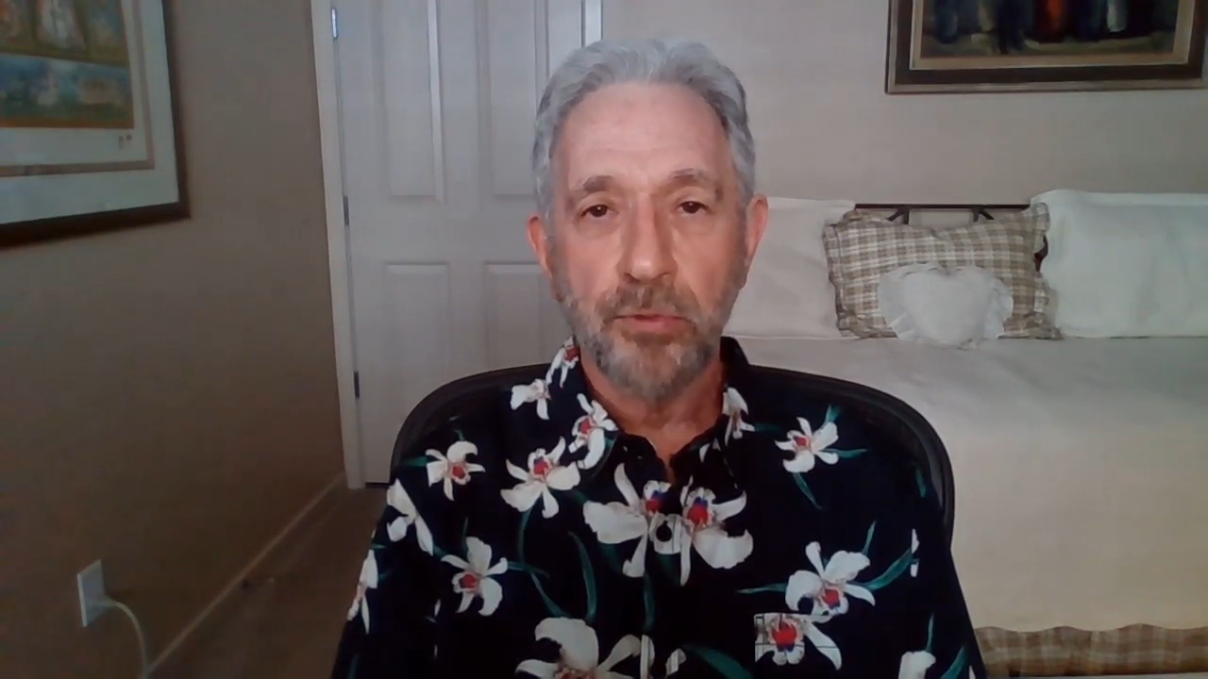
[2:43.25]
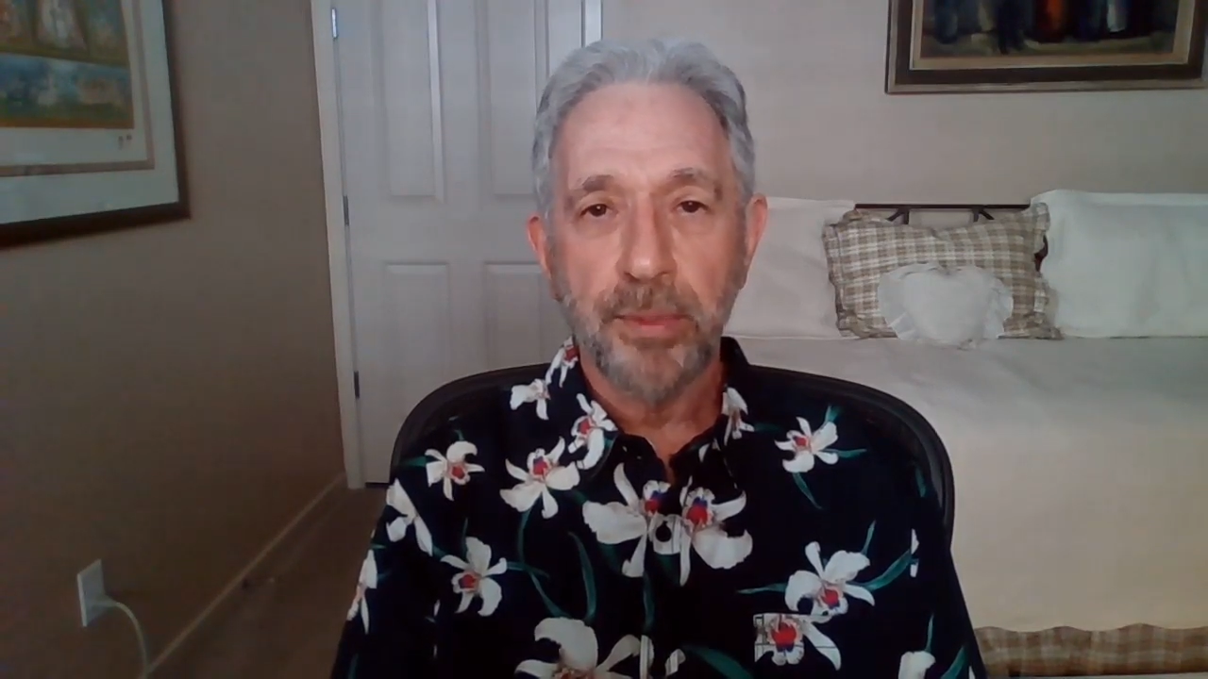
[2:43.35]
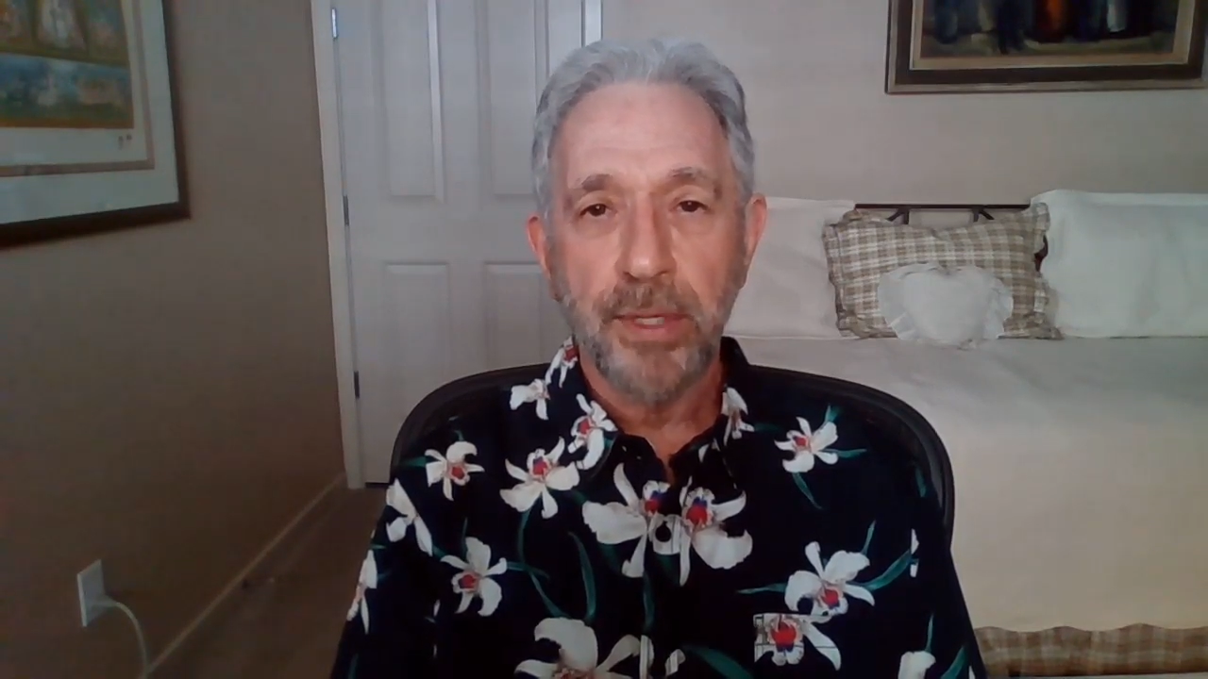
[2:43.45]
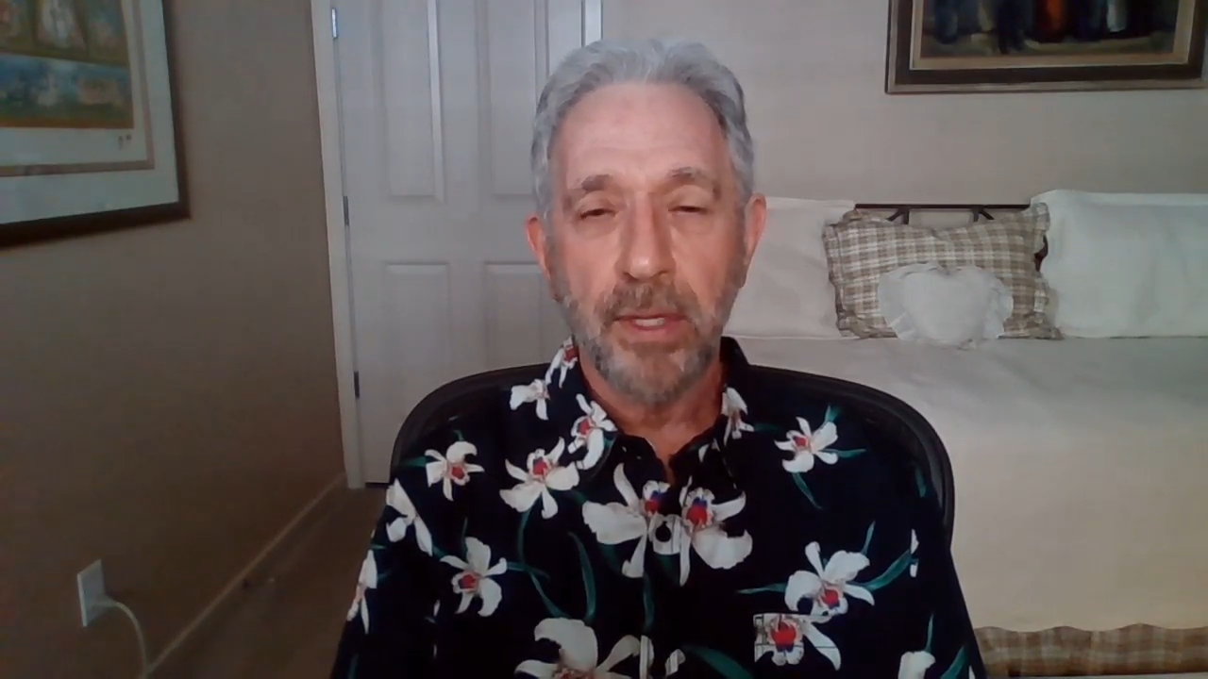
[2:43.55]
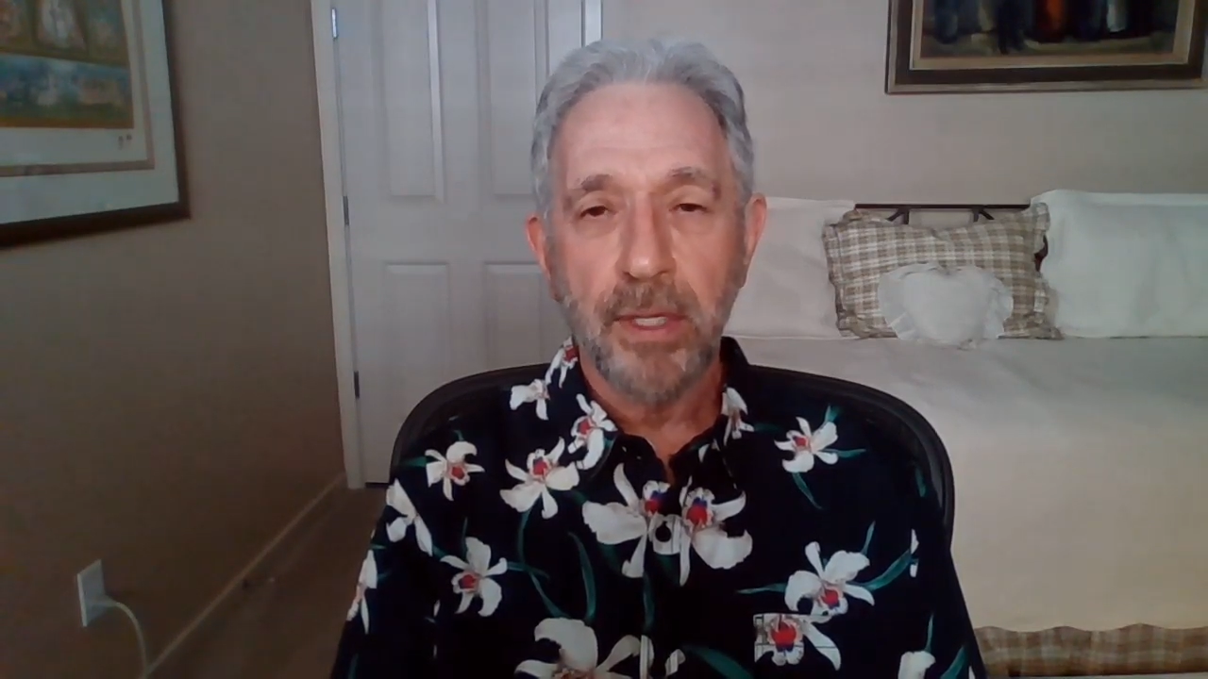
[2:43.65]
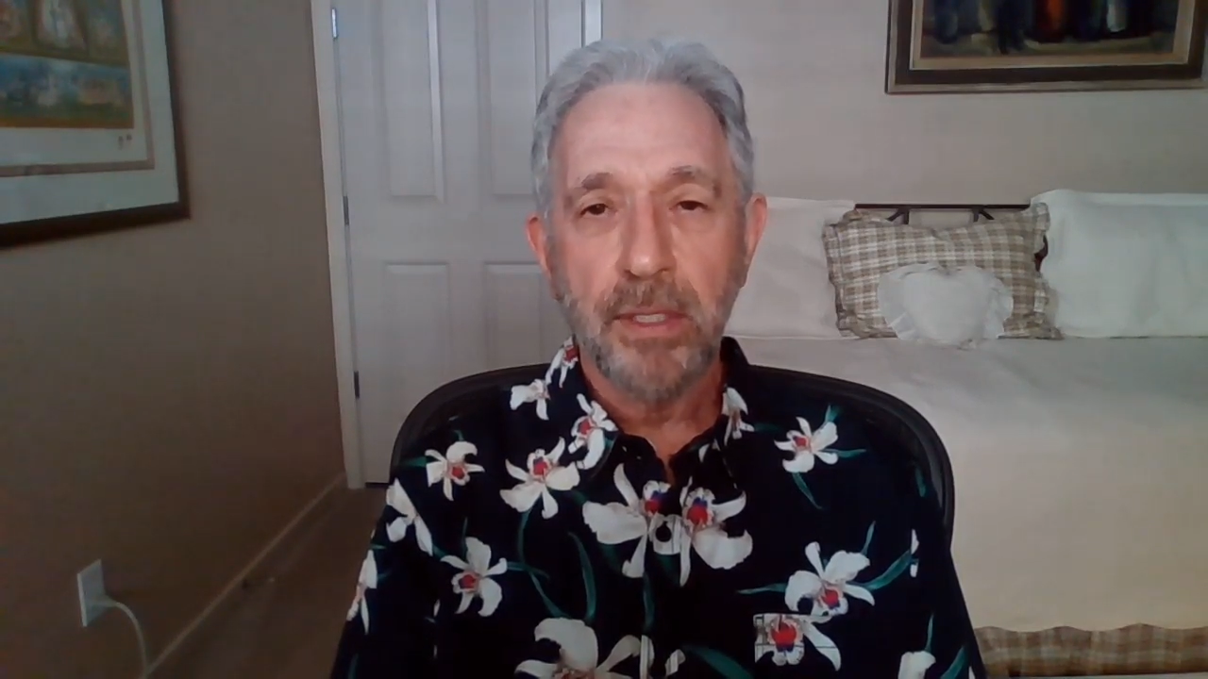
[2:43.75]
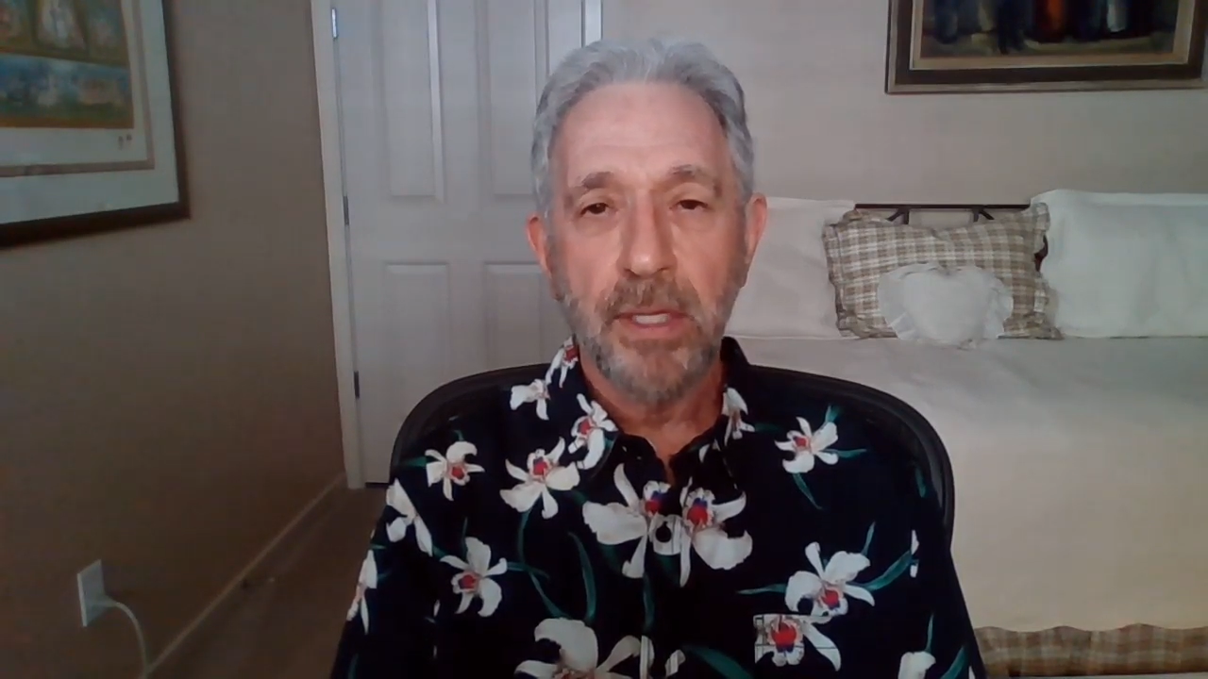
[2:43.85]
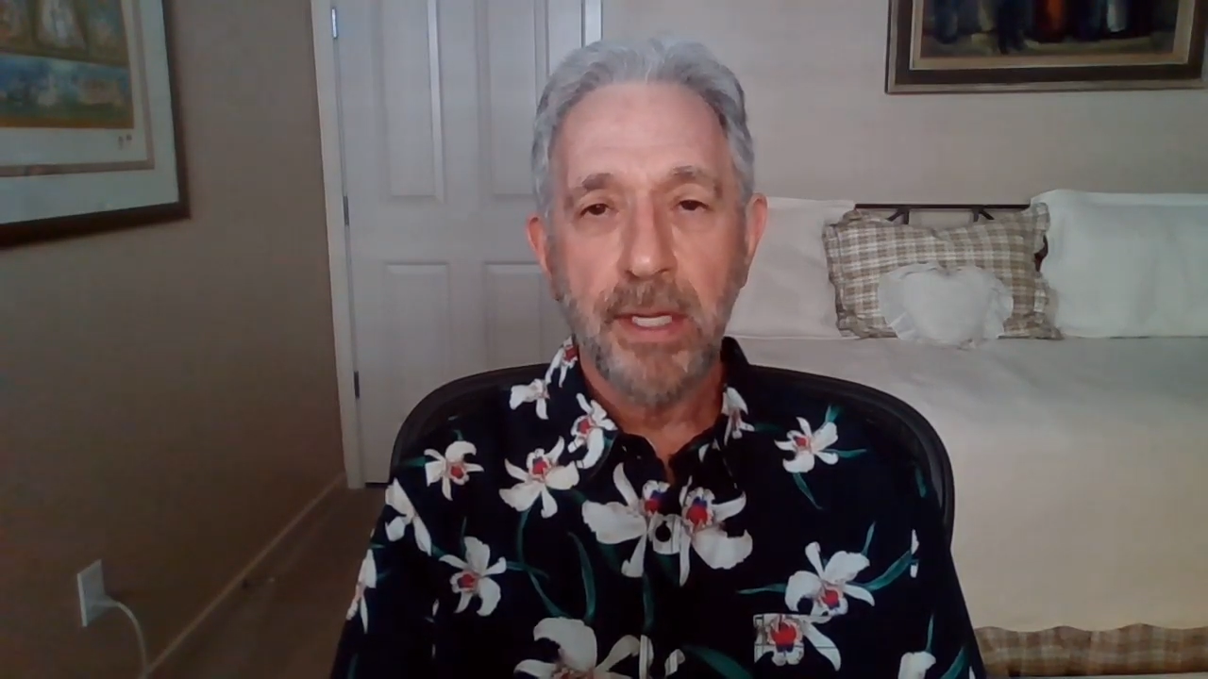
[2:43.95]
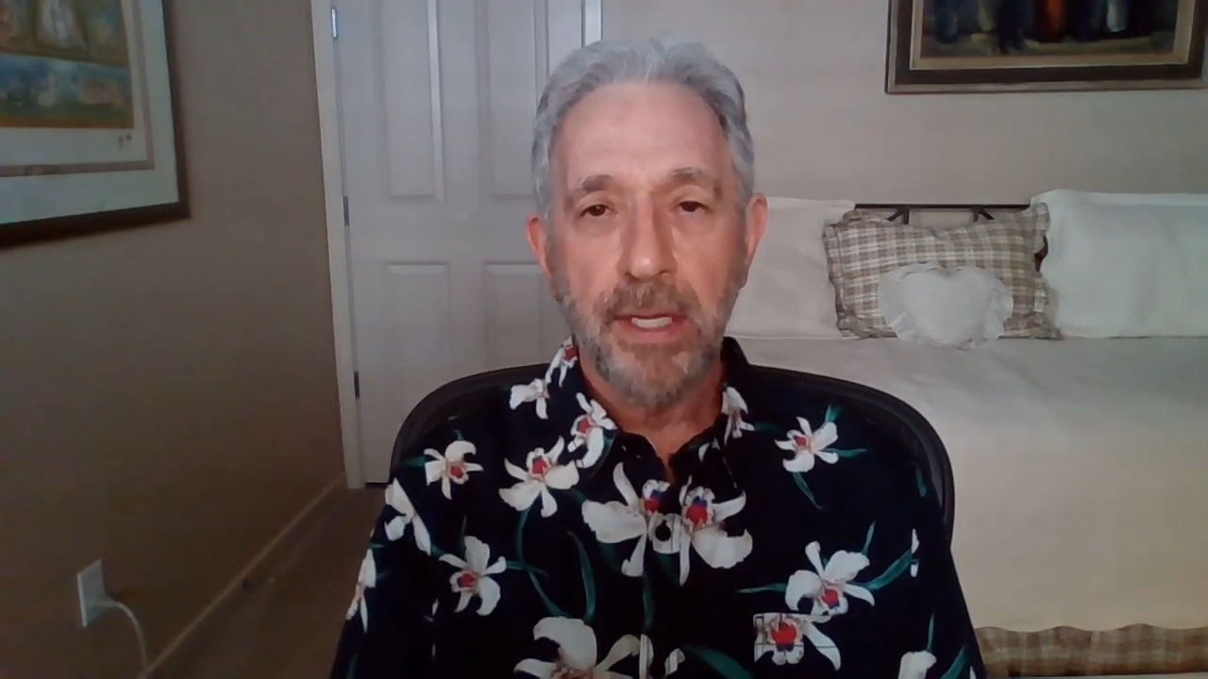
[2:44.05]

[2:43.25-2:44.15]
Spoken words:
breathing